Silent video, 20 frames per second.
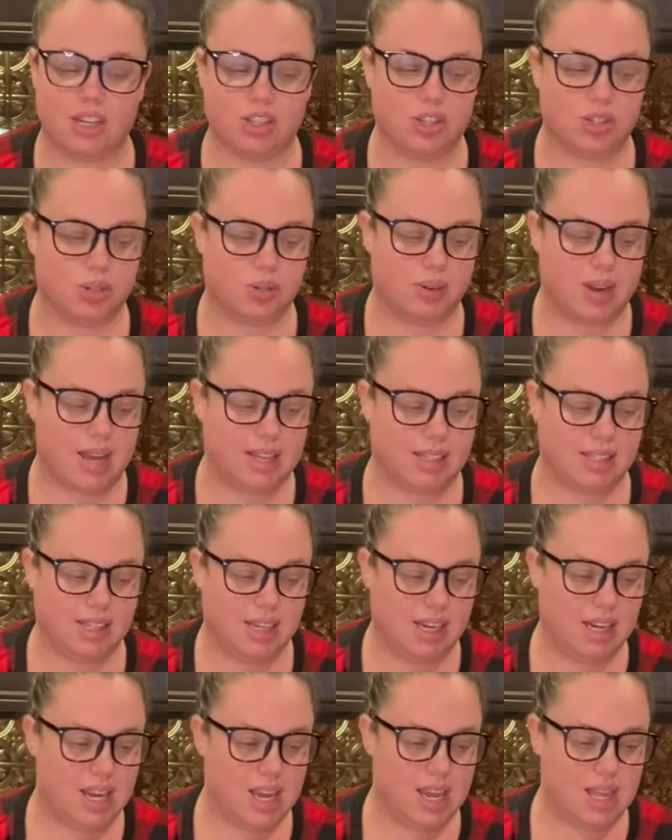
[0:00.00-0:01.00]

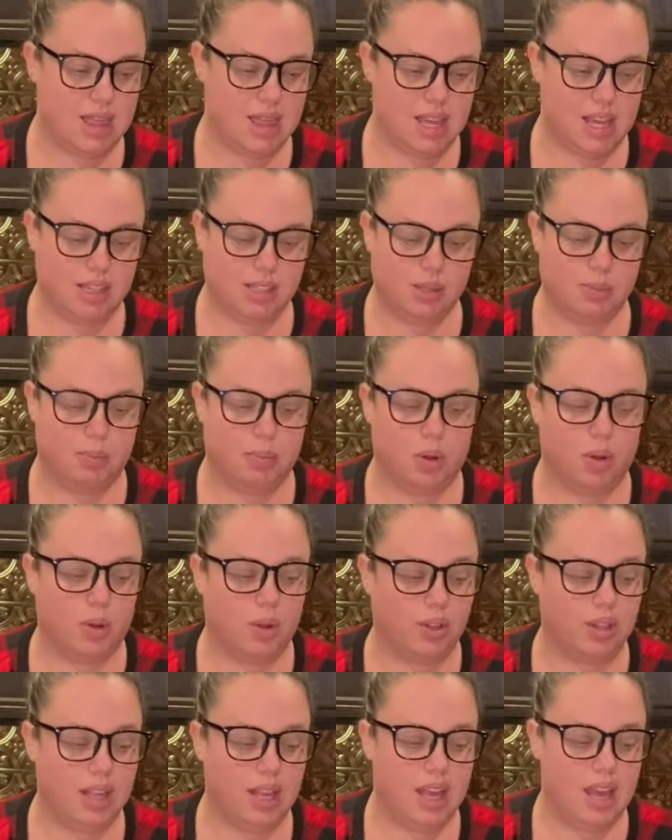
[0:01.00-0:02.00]
dressing in this
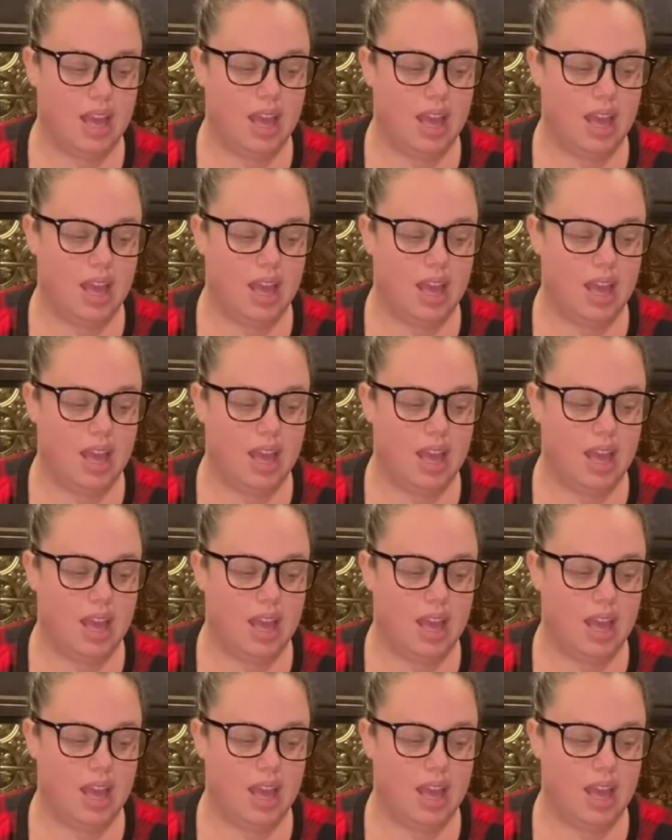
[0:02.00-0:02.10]
bowl.